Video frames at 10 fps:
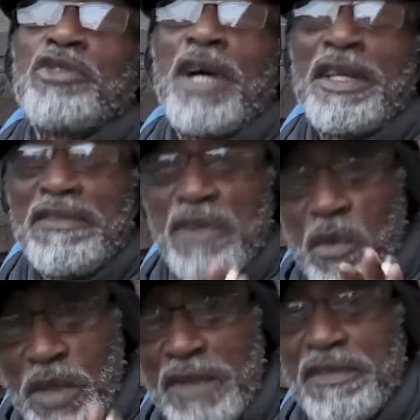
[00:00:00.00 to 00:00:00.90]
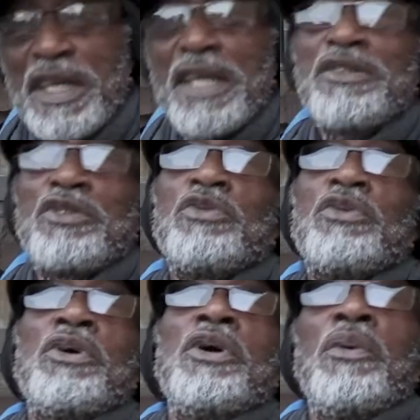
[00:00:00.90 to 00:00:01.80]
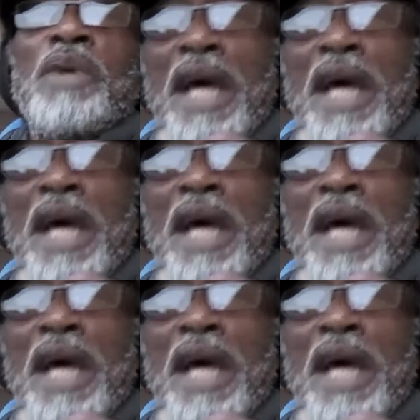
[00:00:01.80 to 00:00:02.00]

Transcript: through, and if we forget through, we